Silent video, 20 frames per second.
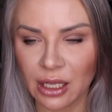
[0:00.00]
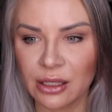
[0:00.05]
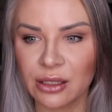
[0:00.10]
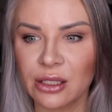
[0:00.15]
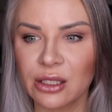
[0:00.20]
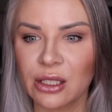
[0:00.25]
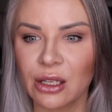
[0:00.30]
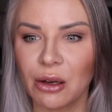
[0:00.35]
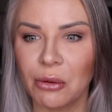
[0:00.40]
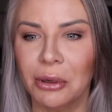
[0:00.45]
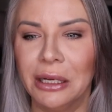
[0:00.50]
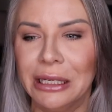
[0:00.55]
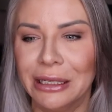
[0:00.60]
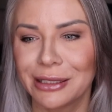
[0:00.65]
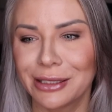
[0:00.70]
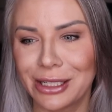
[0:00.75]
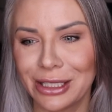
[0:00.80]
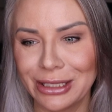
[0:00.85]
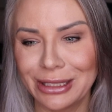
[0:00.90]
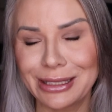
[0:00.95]
And so
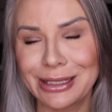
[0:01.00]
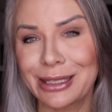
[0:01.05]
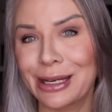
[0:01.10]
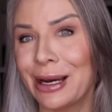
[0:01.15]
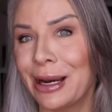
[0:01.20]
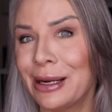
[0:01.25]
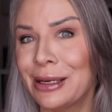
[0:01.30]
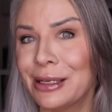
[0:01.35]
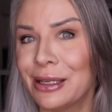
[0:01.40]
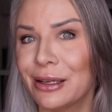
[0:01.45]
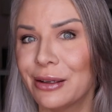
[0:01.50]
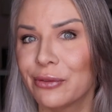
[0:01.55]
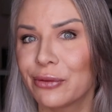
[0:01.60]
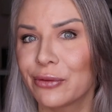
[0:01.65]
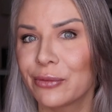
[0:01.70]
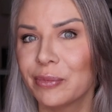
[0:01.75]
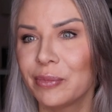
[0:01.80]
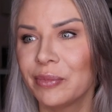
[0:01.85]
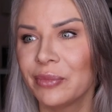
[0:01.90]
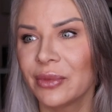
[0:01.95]
it just kind of